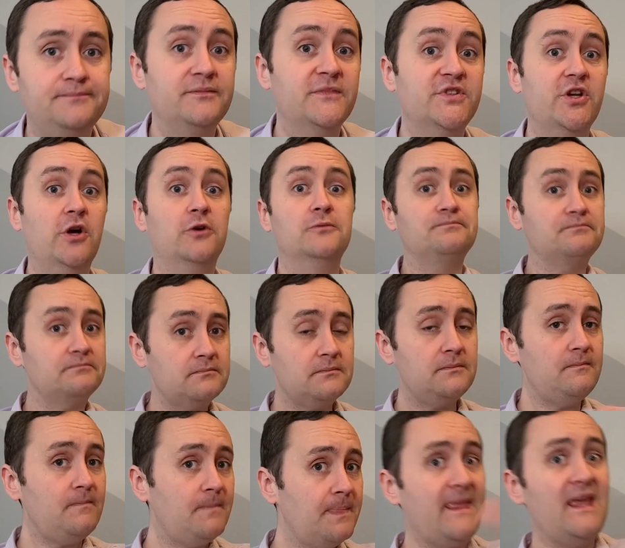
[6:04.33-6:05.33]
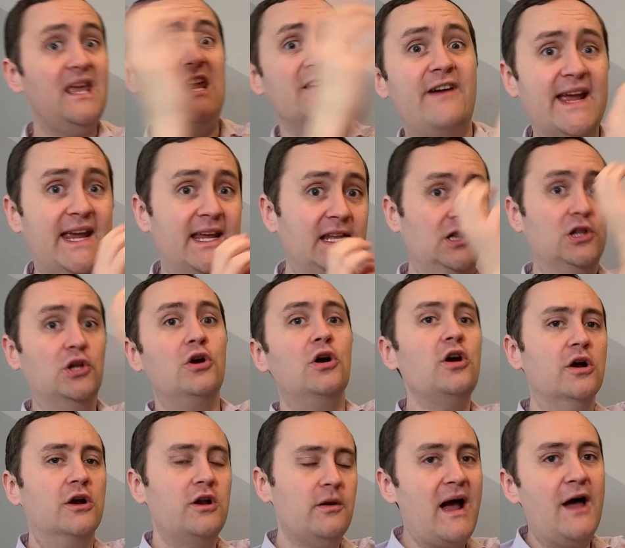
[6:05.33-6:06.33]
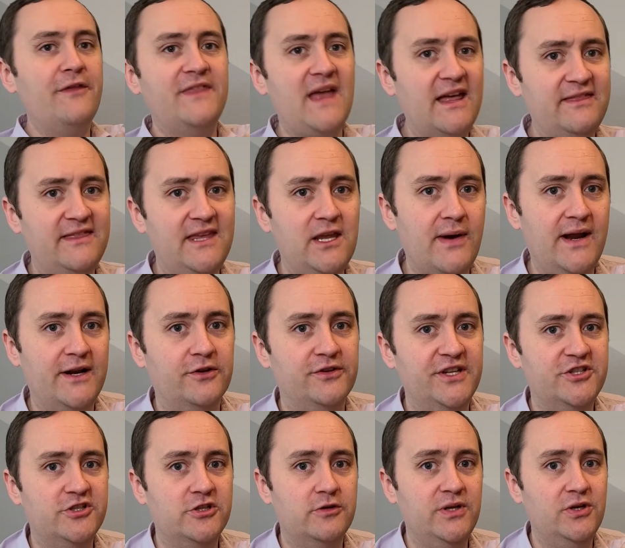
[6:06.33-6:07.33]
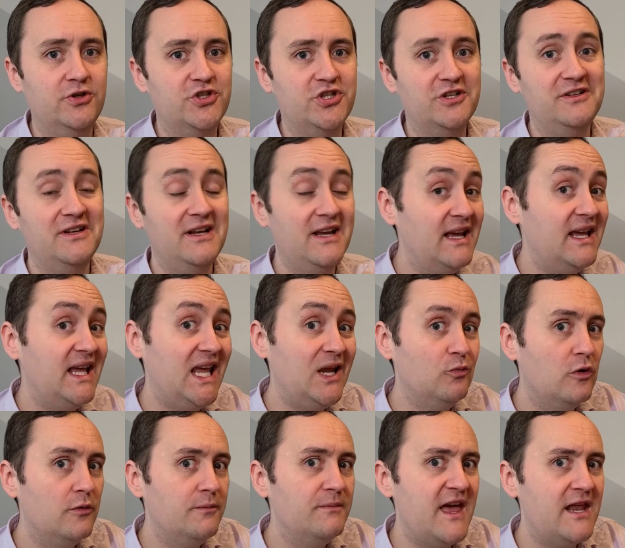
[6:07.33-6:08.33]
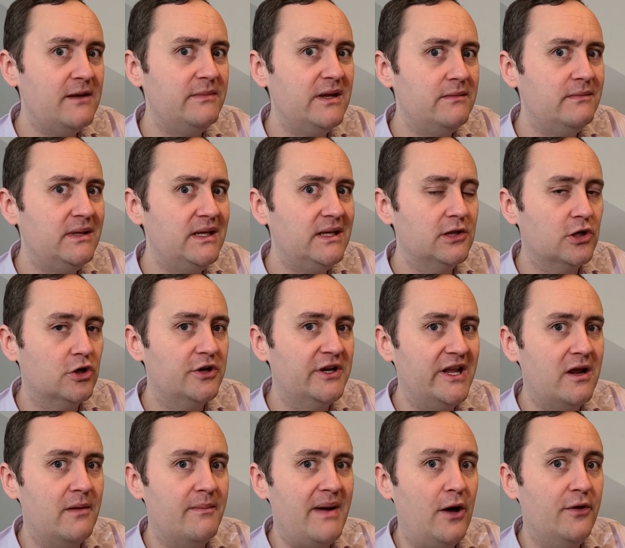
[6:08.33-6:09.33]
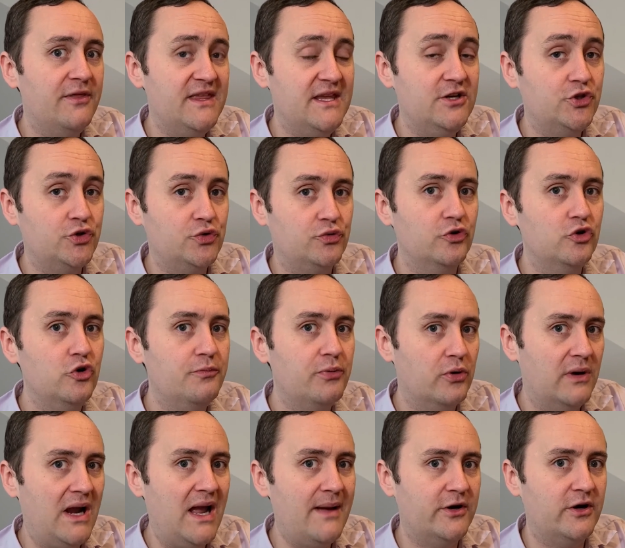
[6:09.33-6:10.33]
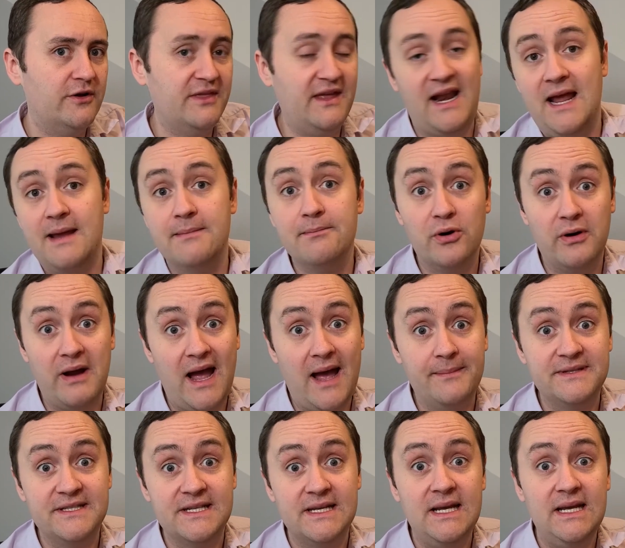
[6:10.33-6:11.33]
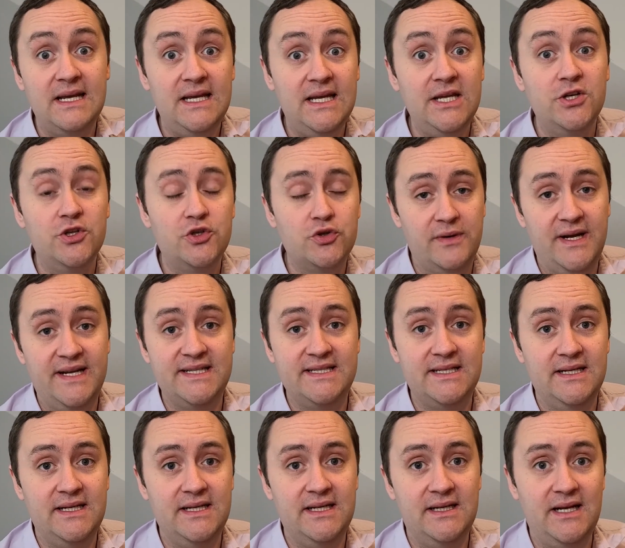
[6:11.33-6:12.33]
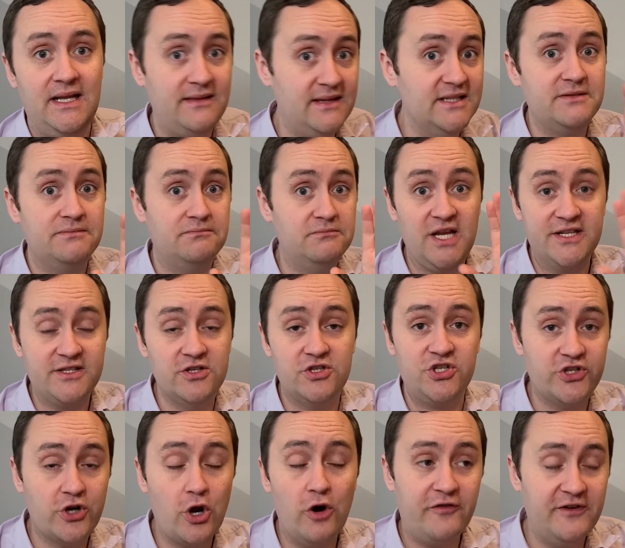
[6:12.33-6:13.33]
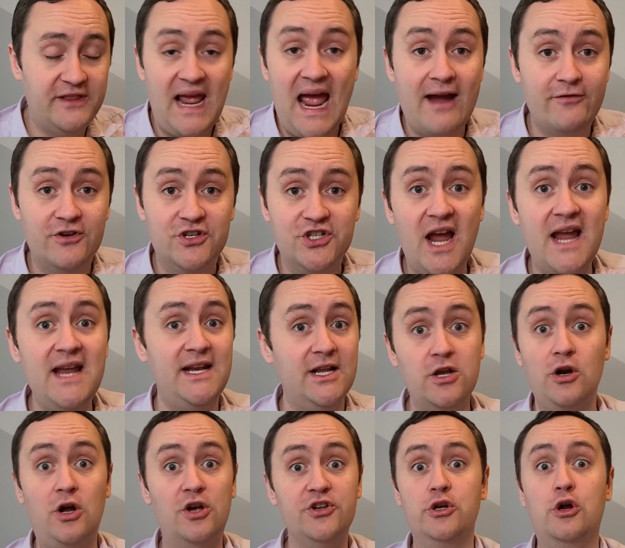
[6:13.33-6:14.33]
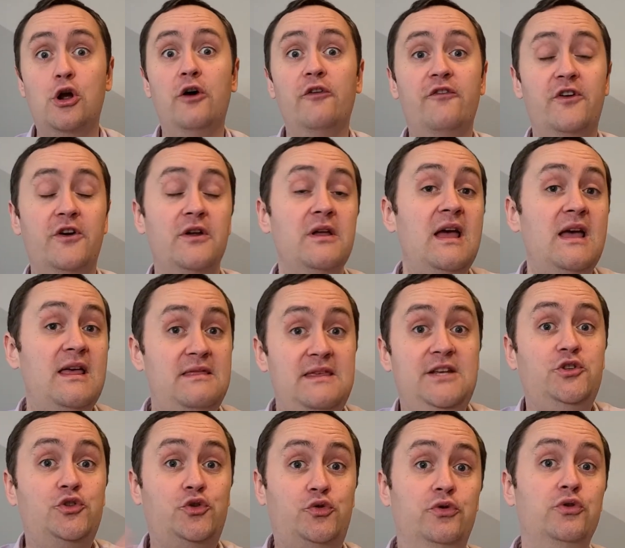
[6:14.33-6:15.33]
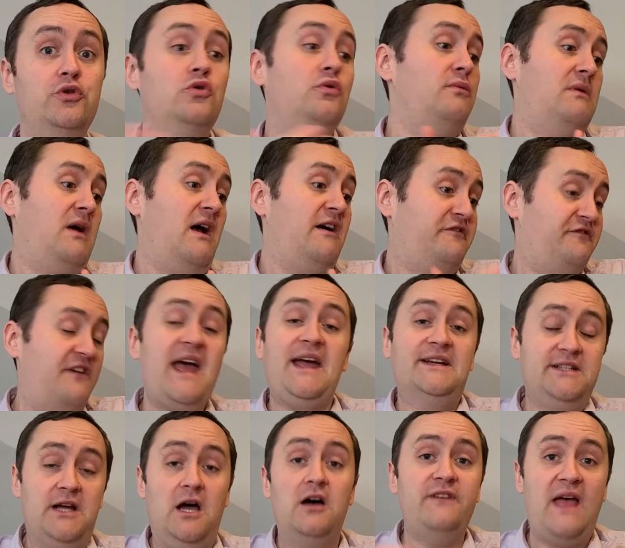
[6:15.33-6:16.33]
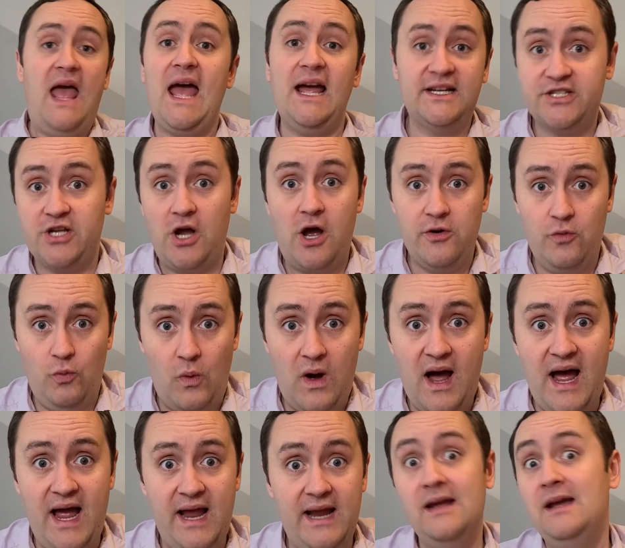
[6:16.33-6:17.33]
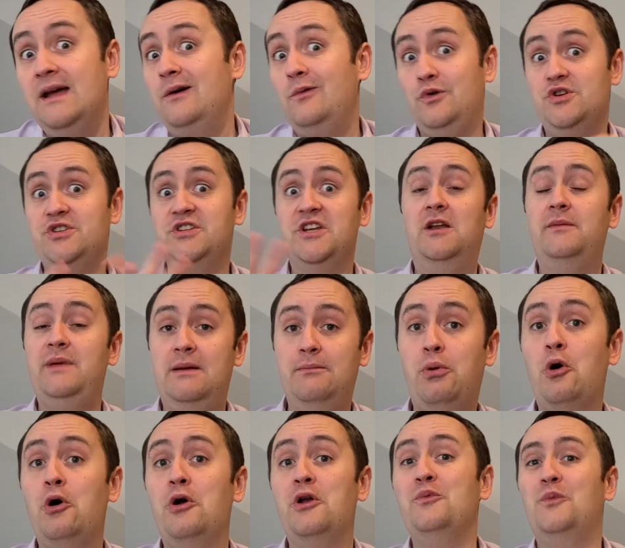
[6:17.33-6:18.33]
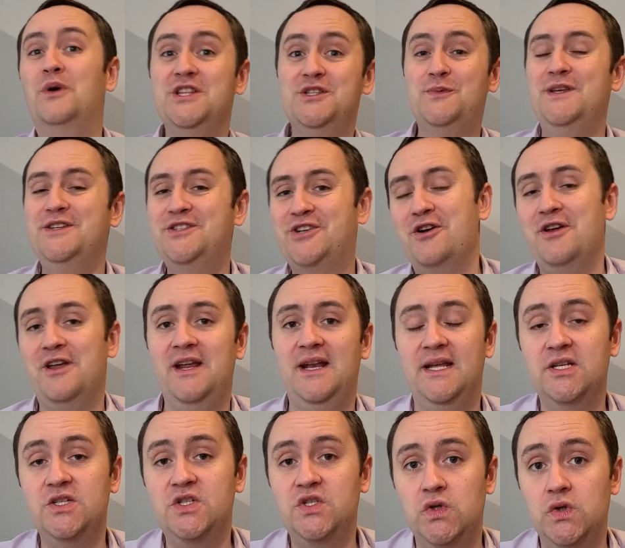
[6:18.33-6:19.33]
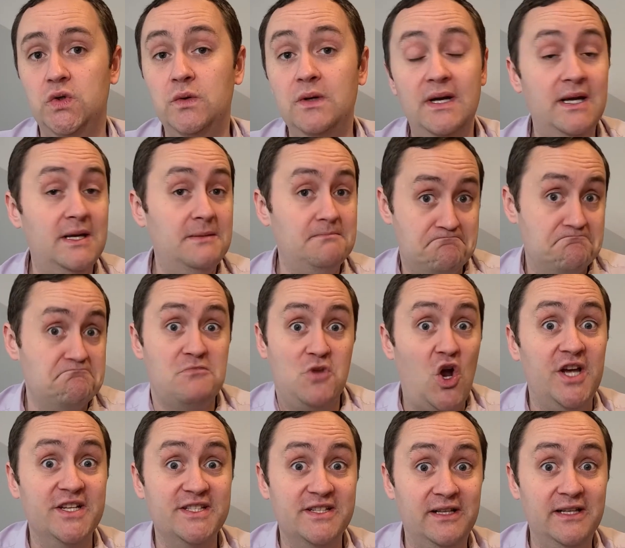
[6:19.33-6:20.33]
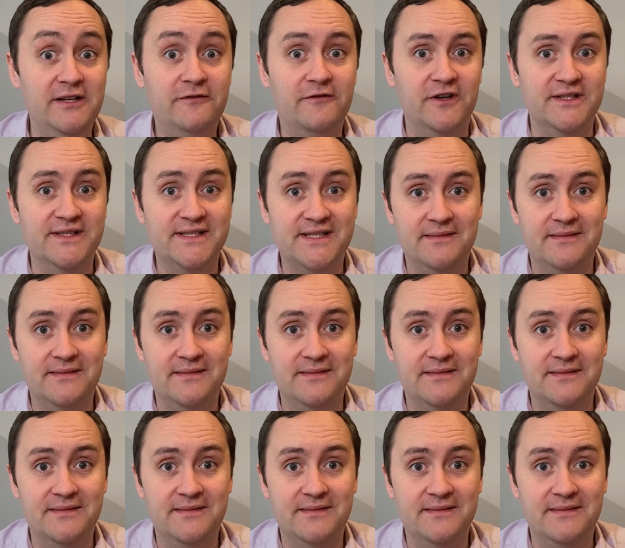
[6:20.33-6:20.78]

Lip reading: So if I can learn about that theoretical distribution, it will then be me learning about the true parameter that I am perhaps interested in. And this doesn't just go for the average height, it could also go for the true effect of X on Y, which is going to be important once we start getting to causal inference.